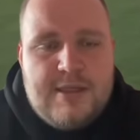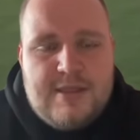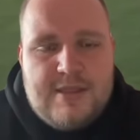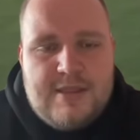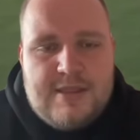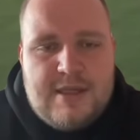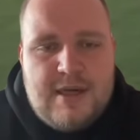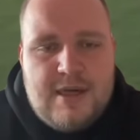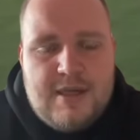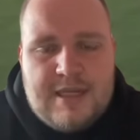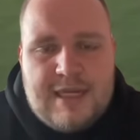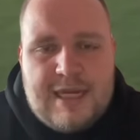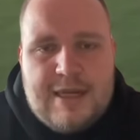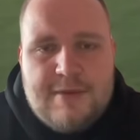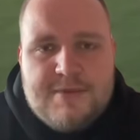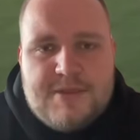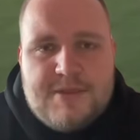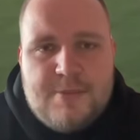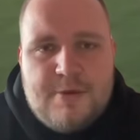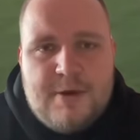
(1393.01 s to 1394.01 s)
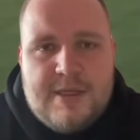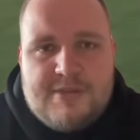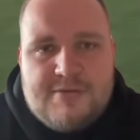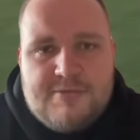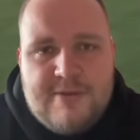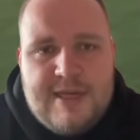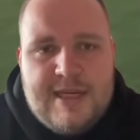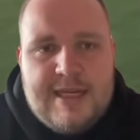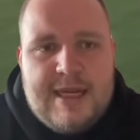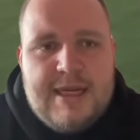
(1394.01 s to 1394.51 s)
start the counter press,
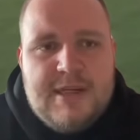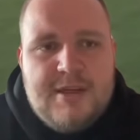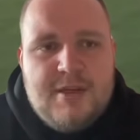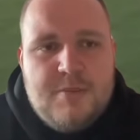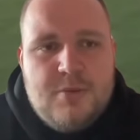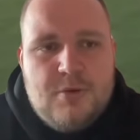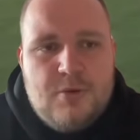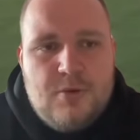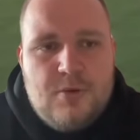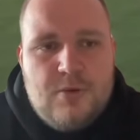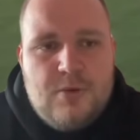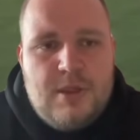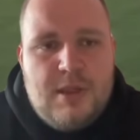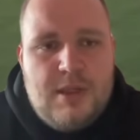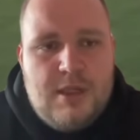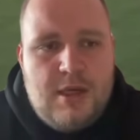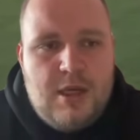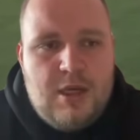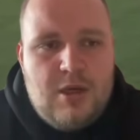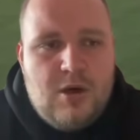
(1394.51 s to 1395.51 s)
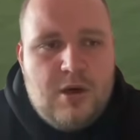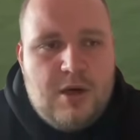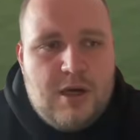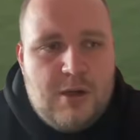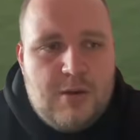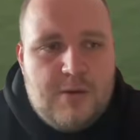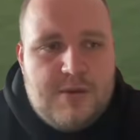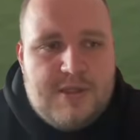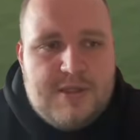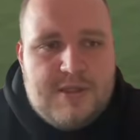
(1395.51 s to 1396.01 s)
regain the ball a lot
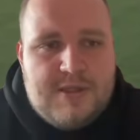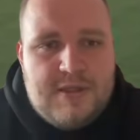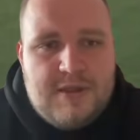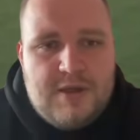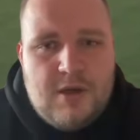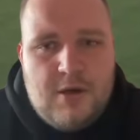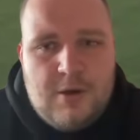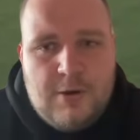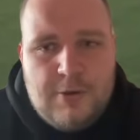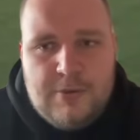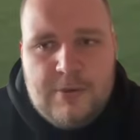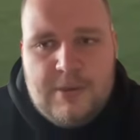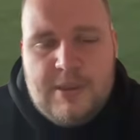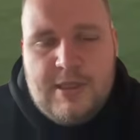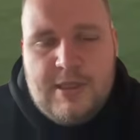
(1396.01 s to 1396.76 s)
closer to the goal?